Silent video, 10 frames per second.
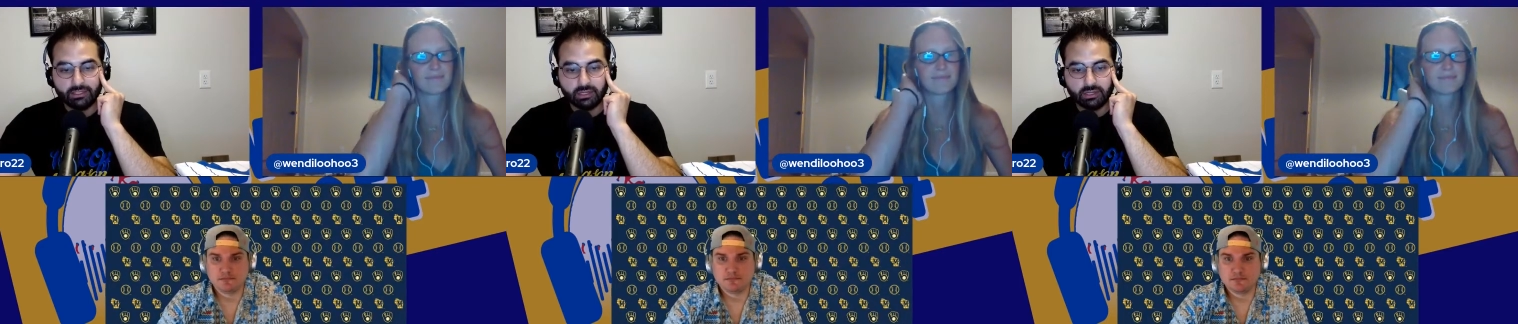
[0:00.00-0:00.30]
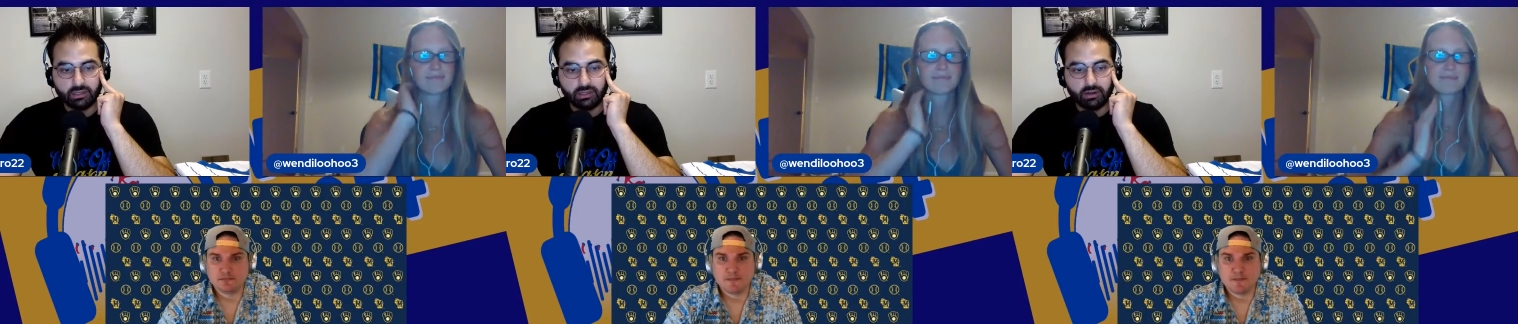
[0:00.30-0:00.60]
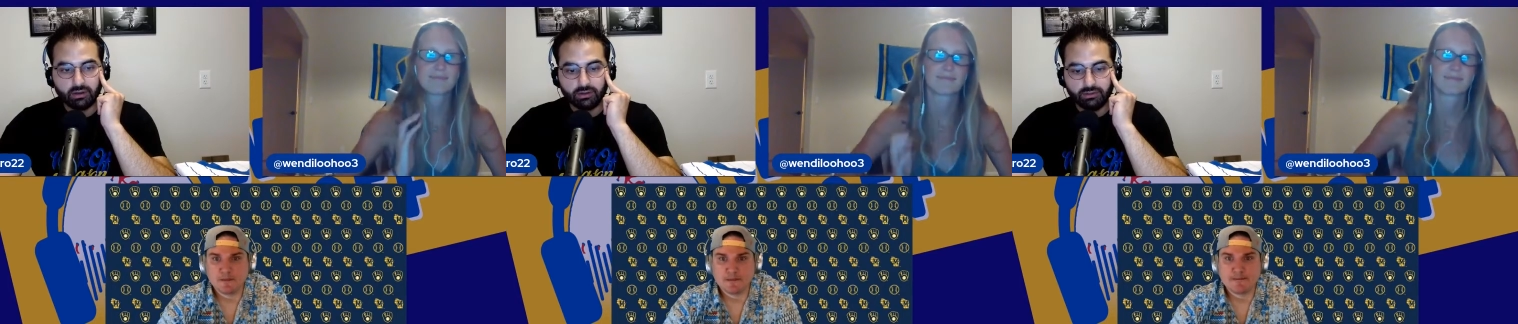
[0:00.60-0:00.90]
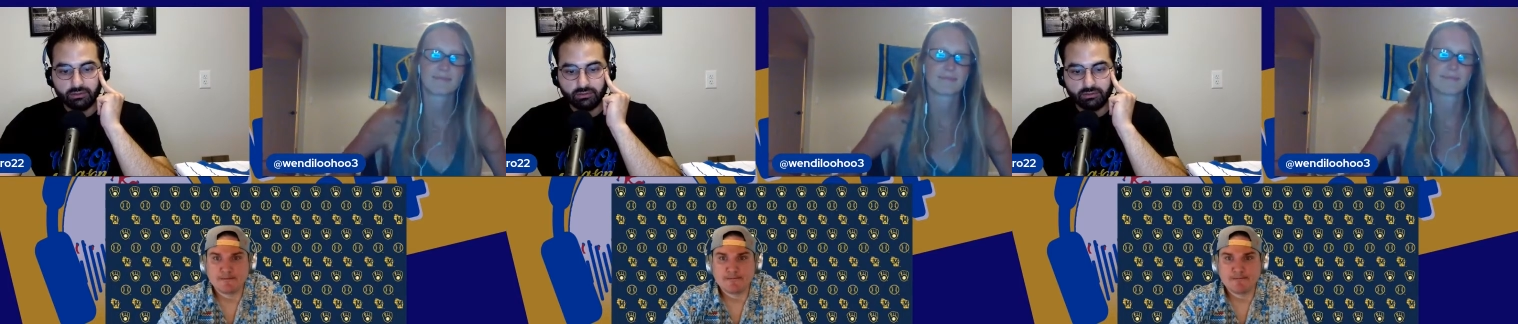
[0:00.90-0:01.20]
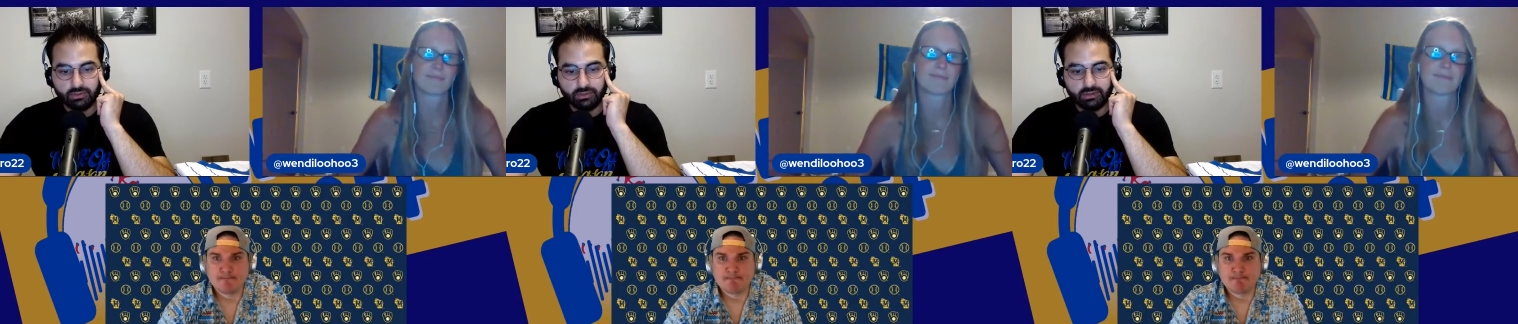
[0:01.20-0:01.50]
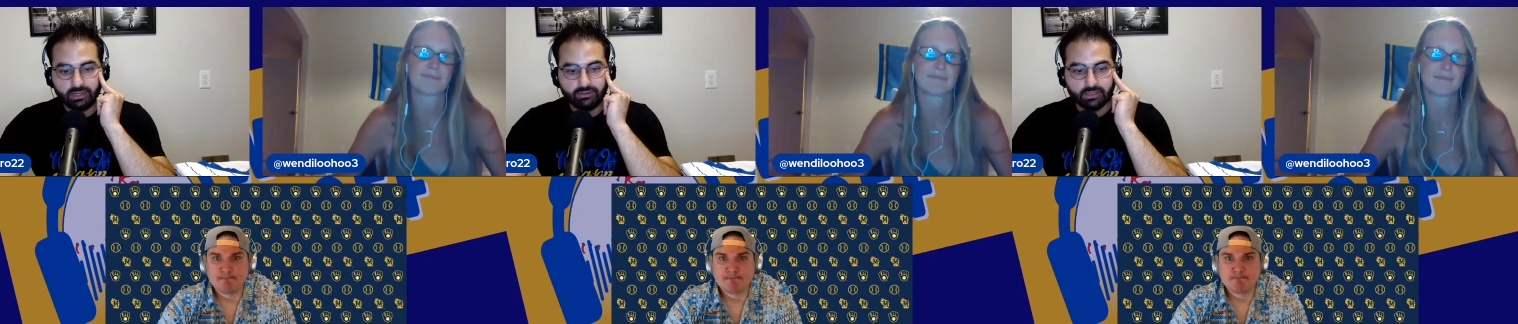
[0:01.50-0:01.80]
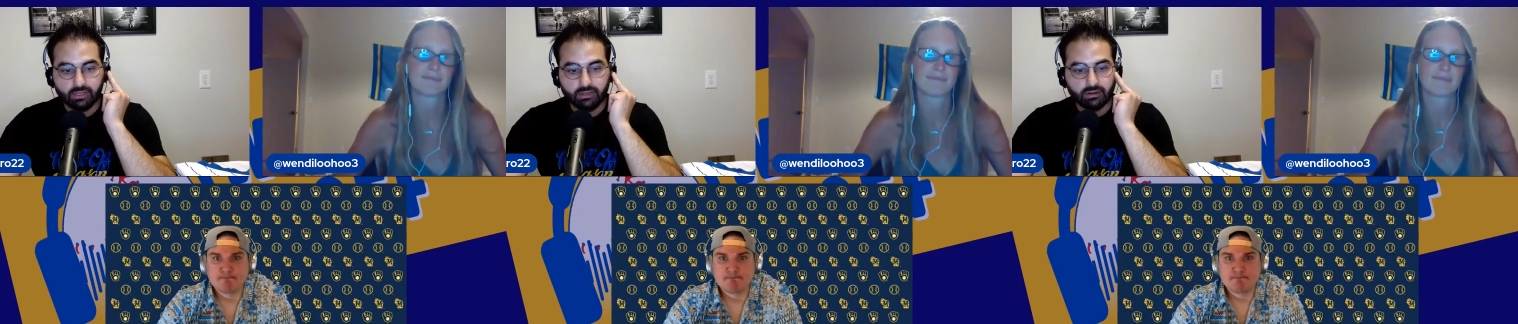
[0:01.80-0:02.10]
Speaker 1: I think our Twitter handles
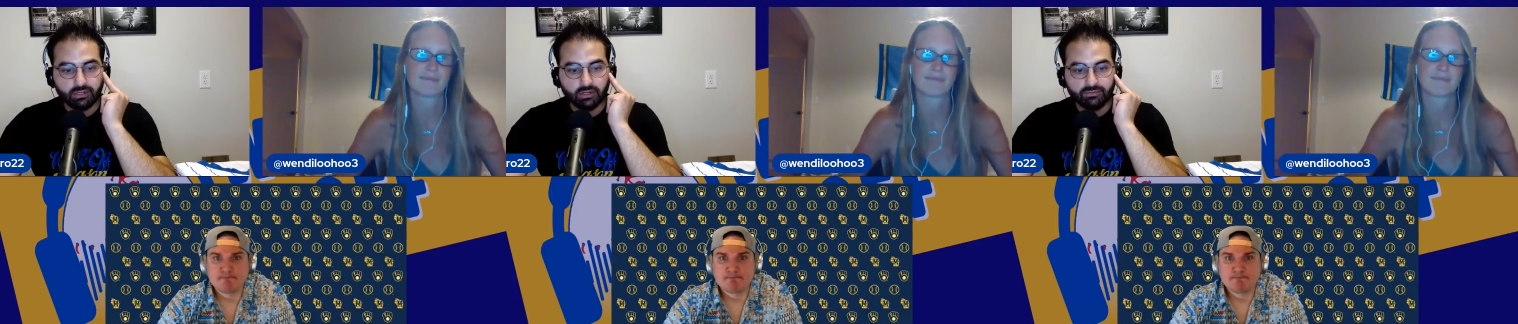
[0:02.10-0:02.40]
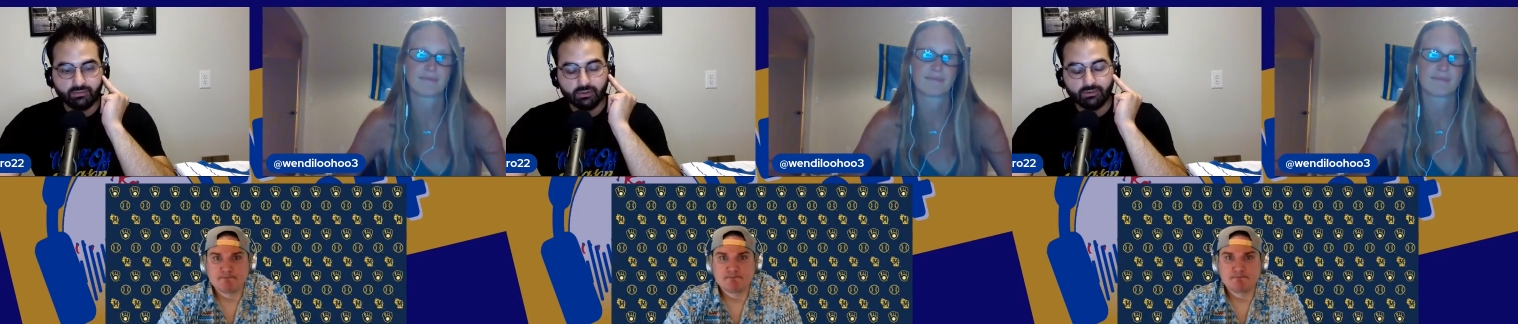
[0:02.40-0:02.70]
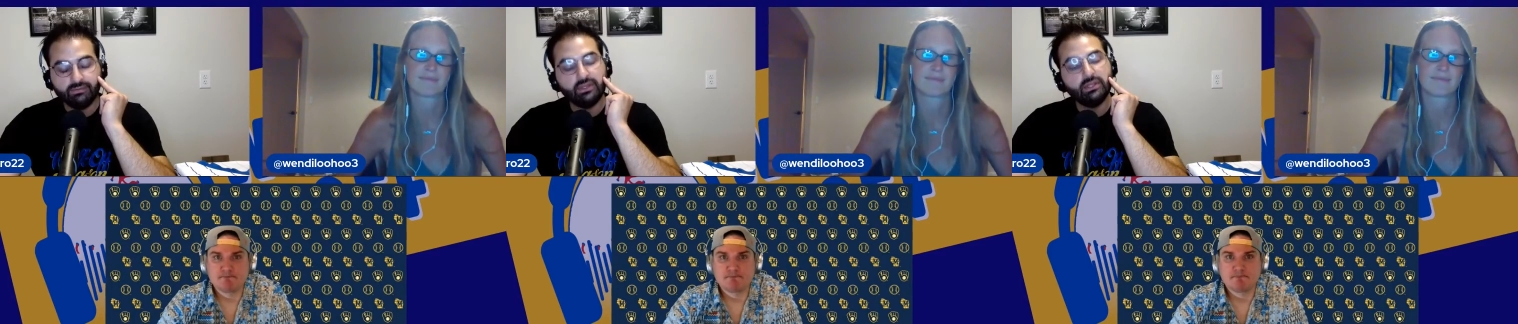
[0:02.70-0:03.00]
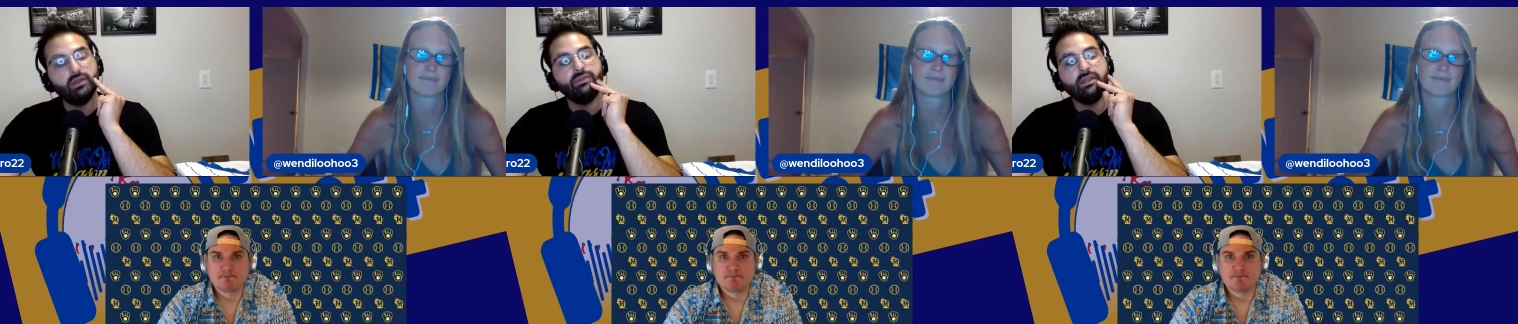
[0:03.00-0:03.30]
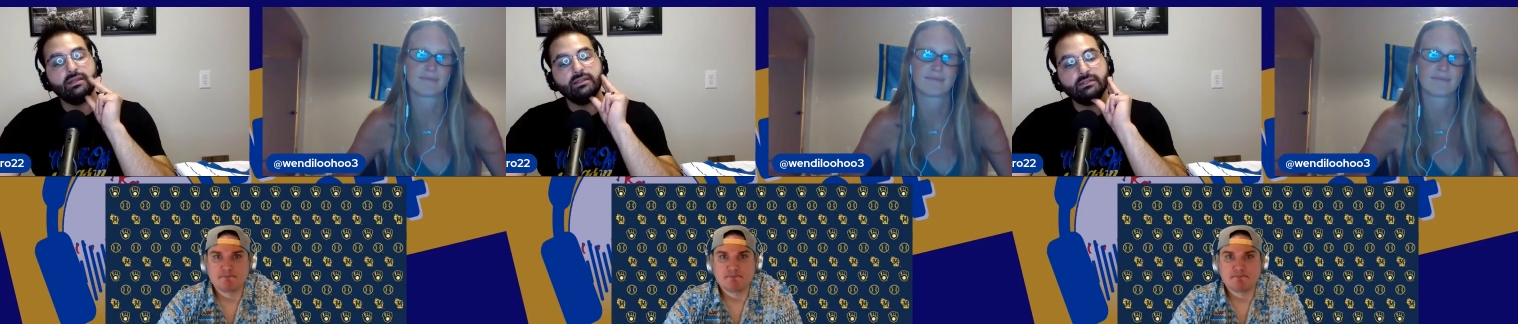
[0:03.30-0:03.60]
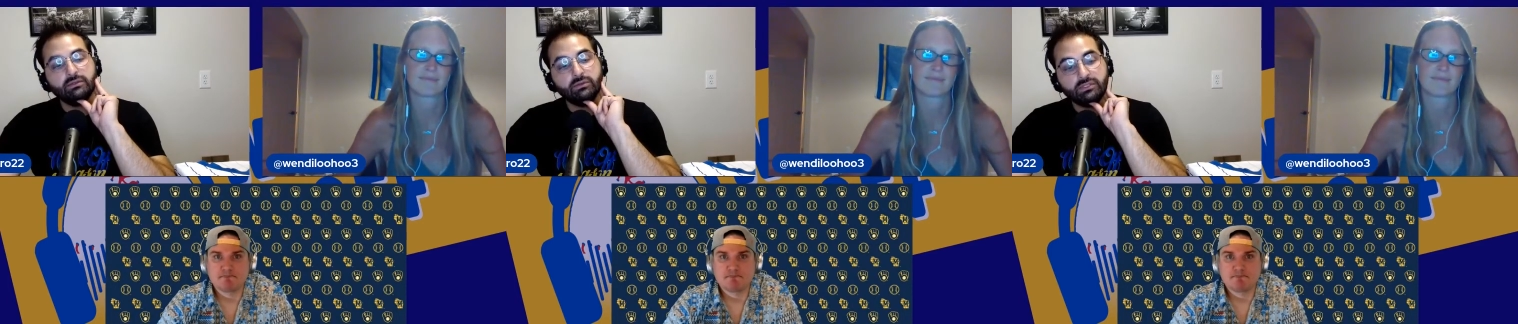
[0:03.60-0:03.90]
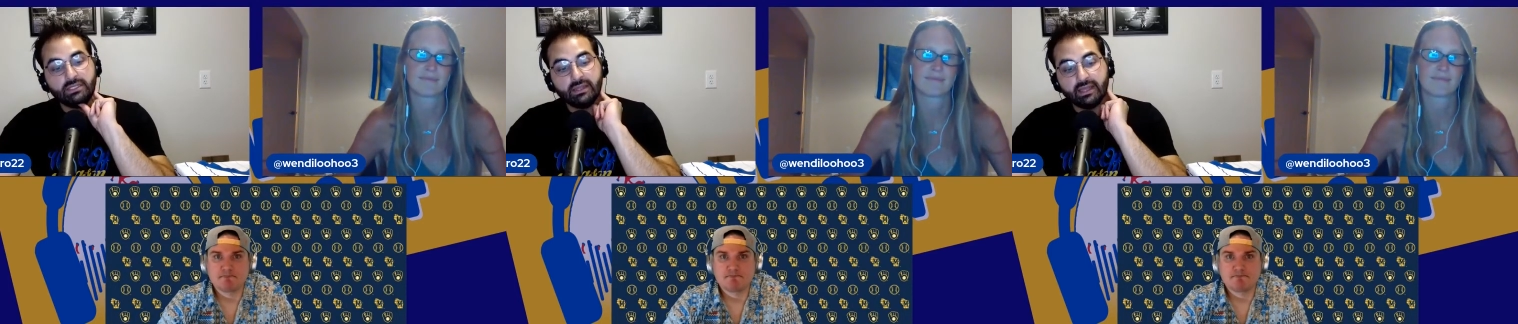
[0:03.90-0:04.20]
are on our uh, video. If you're not
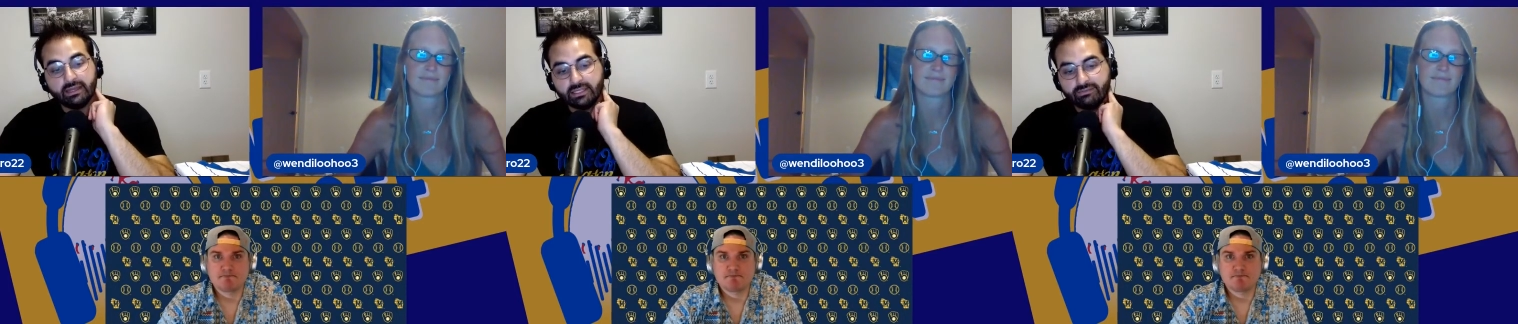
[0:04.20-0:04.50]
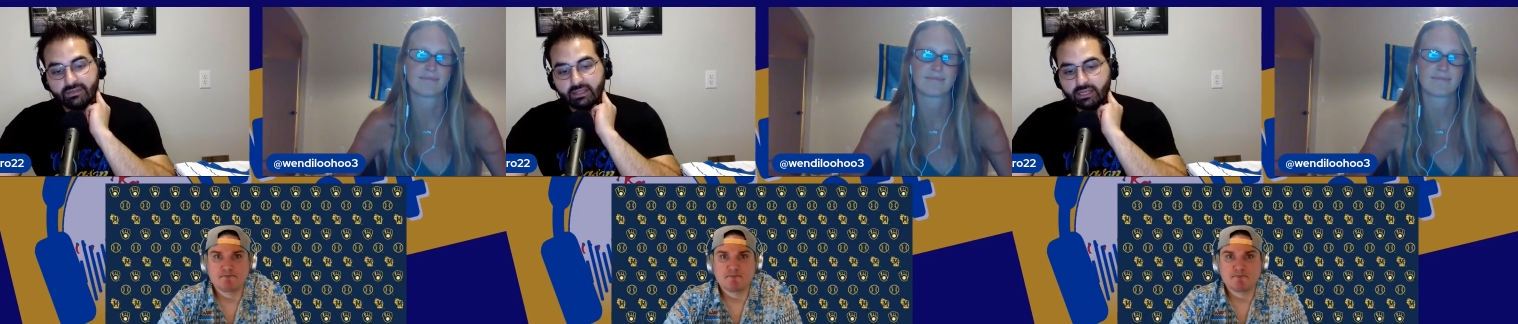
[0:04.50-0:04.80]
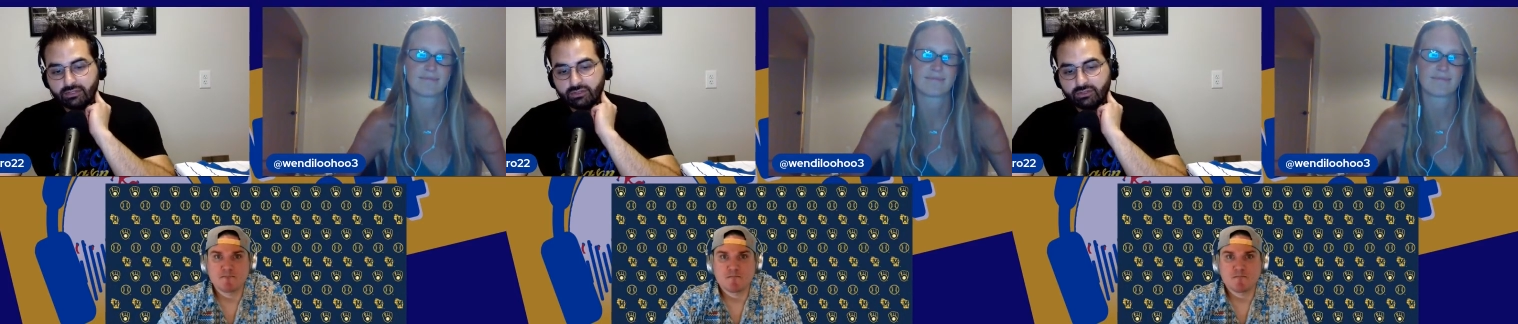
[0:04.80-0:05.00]
seeing that, it's FD Castro